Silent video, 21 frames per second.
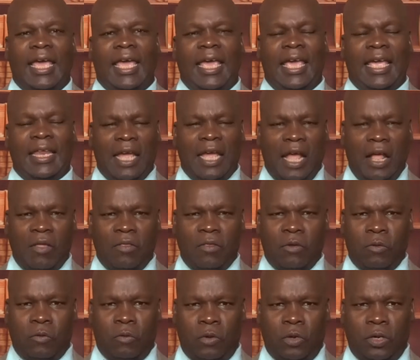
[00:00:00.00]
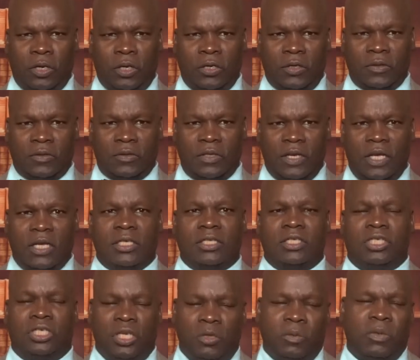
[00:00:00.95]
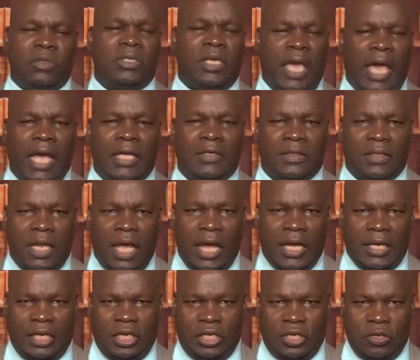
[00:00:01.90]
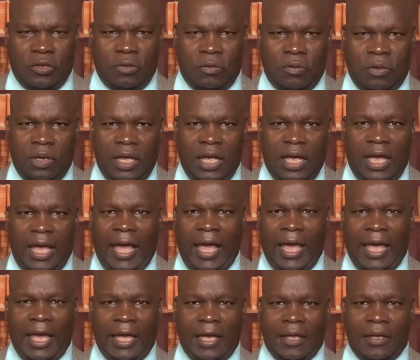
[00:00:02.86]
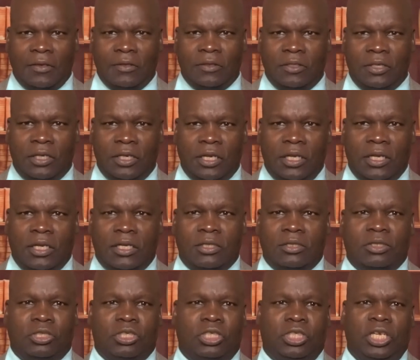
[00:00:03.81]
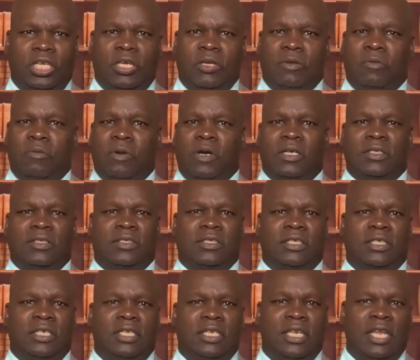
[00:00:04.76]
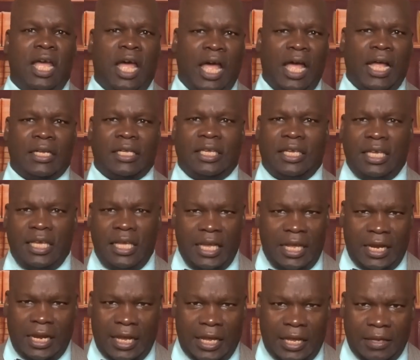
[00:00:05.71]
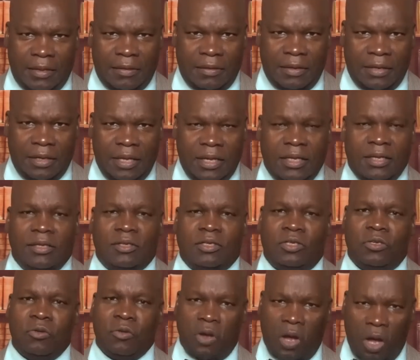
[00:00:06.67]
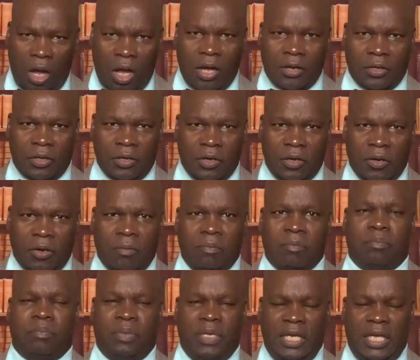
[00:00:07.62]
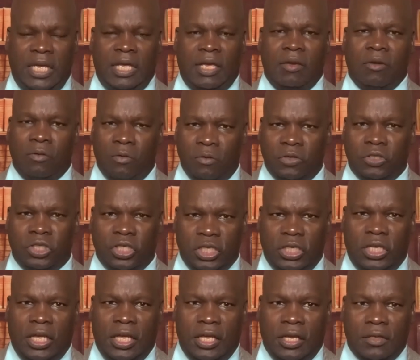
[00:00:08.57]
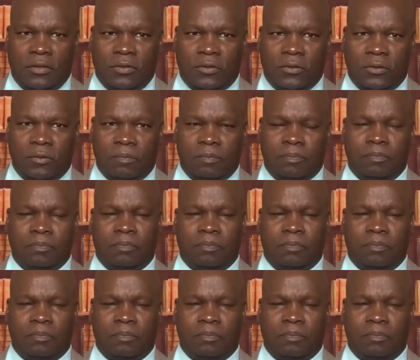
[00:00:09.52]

In other words, she was gaslighting you, and she was not kidding. You caught her being who she is.